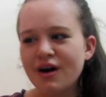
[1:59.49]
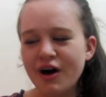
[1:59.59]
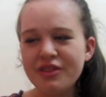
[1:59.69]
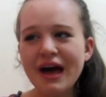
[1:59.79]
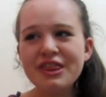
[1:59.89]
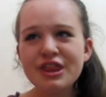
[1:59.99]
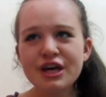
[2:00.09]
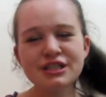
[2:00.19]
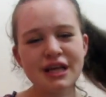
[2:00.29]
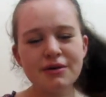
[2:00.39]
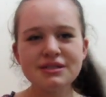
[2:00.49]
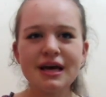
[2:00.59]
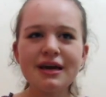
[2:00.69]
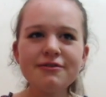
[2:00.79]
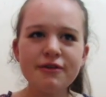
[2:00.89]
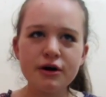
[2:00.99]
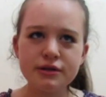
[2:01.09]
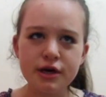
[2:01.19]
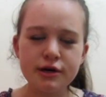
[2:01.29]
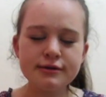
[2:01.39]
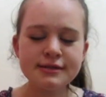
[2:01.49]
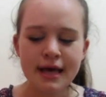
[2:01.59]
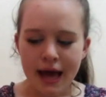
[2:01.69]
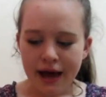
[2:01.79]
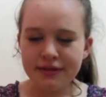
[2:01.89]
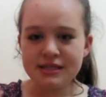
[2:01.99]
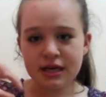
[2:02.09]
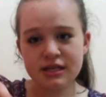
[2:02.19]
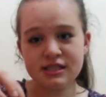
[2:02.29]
On that Thursday, I was taking photos and there's a